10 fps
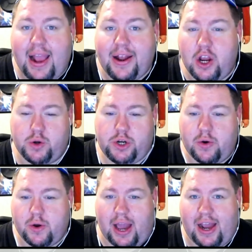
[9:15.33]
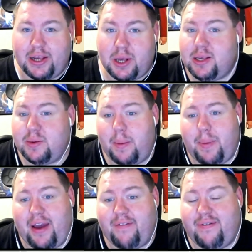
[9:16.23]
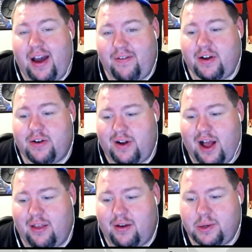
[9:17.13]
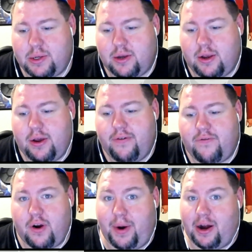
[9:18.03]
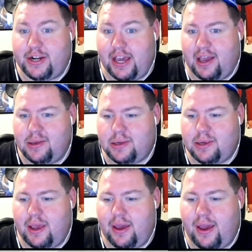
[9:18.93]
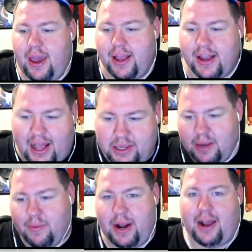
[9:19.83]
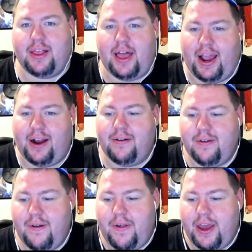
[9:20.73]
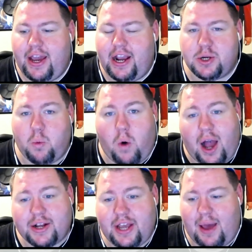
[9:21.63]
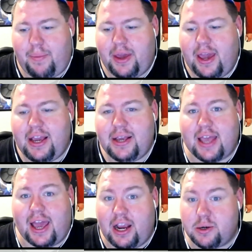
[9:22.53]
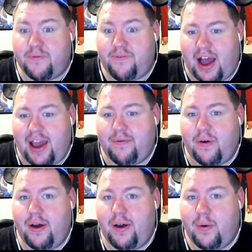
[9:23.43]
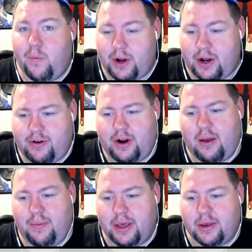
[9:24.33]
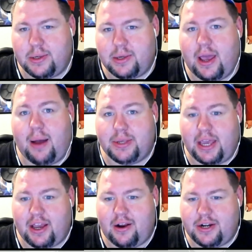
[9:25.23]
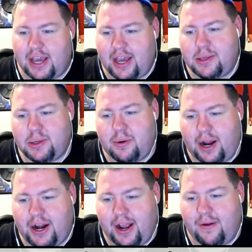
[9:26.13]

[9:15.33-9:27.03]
No joke, I saw someone pay $500 for a pair of tickets and got someone out of line. He just walked up. He's like, "Here's 5 $100 bills. I will take your tickets right now."